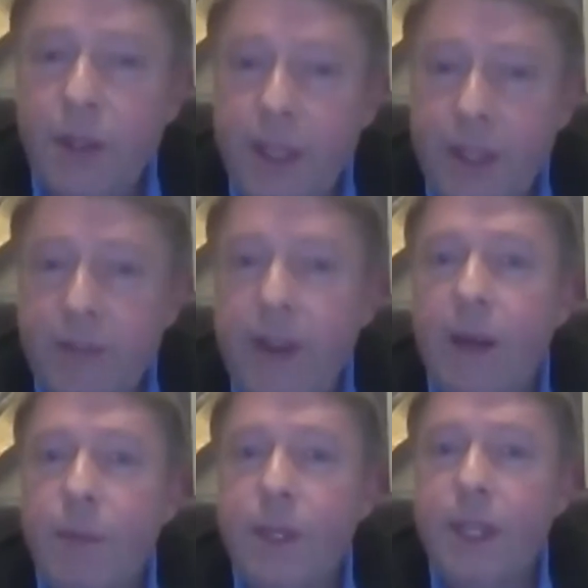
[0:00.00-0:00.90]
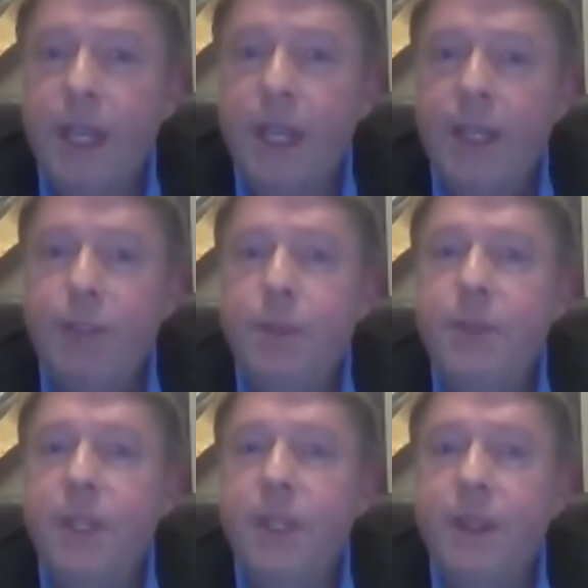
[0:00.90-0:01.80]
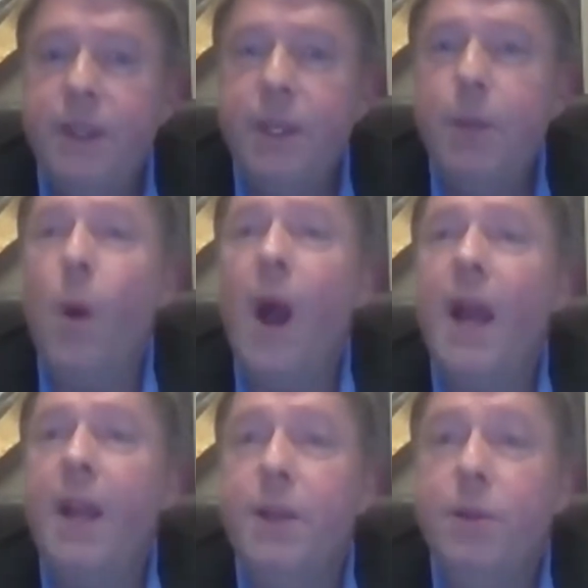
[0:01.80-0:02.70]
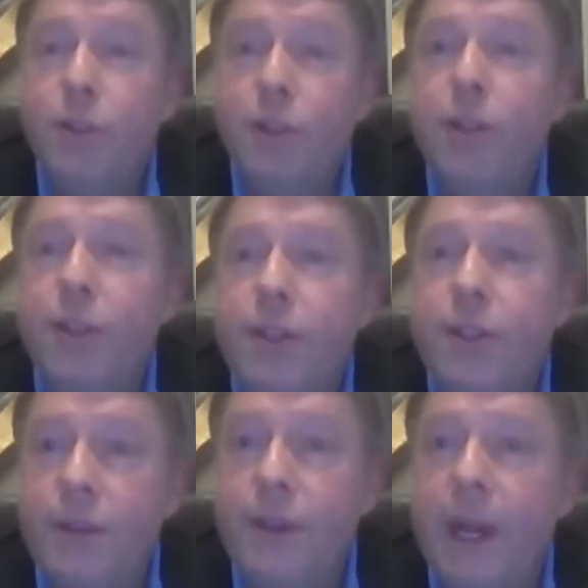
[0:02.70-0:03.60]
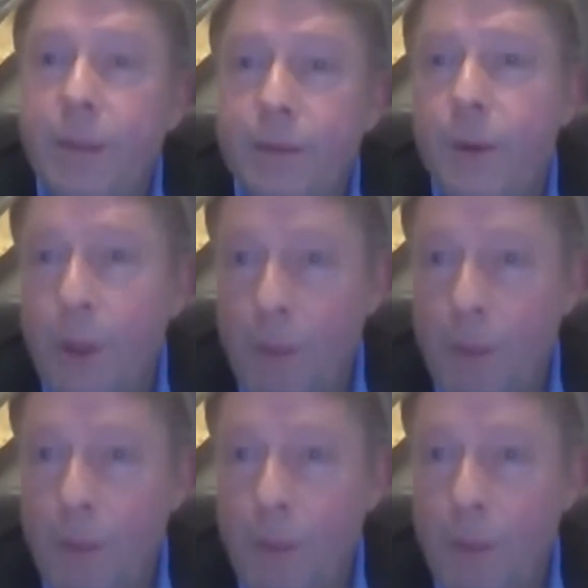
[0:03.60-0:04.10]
environment is specifically why you should develop foreign